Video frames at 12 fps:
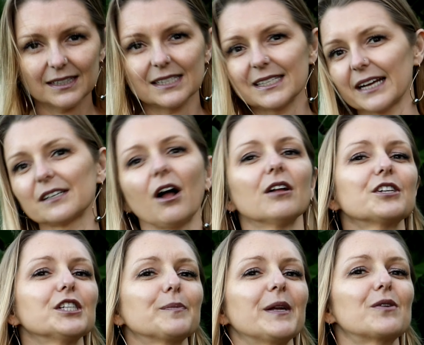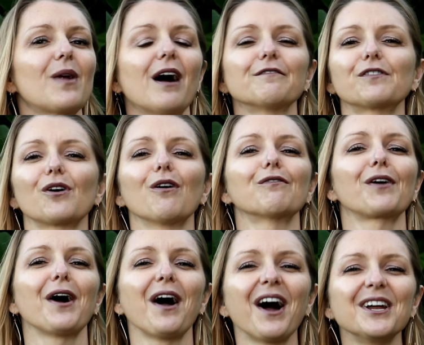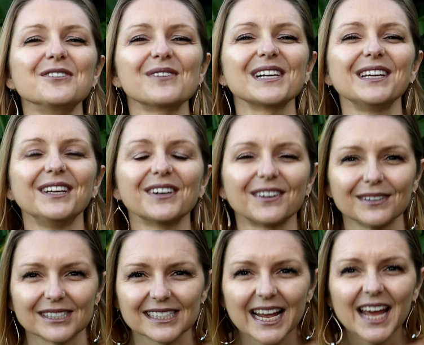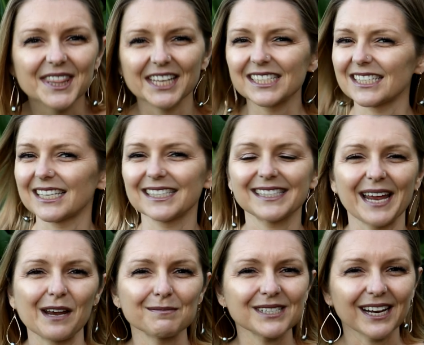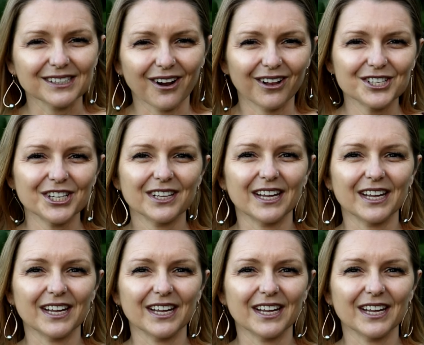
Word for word: This technology has been around for over 100 years. This is the same technology